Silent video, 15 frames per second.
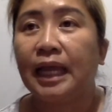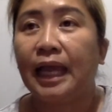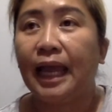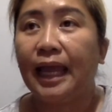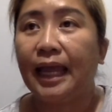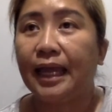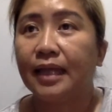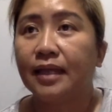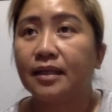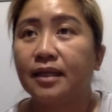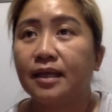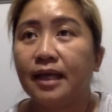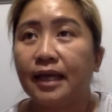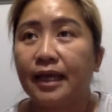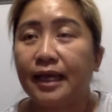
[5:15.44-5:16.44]
And
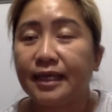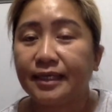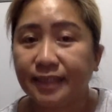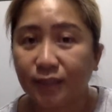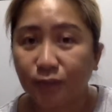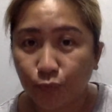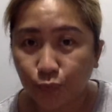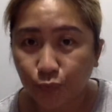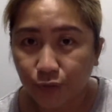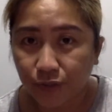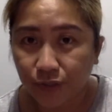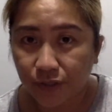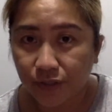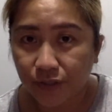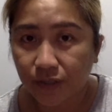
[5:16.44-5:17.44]
is it
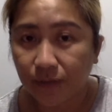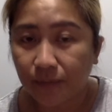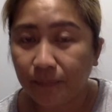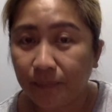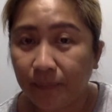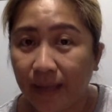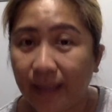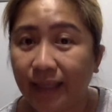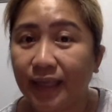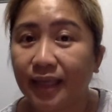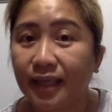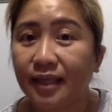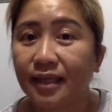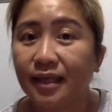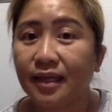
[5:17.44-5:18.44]
worth
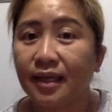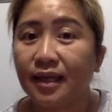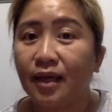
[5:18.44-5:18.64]
buying?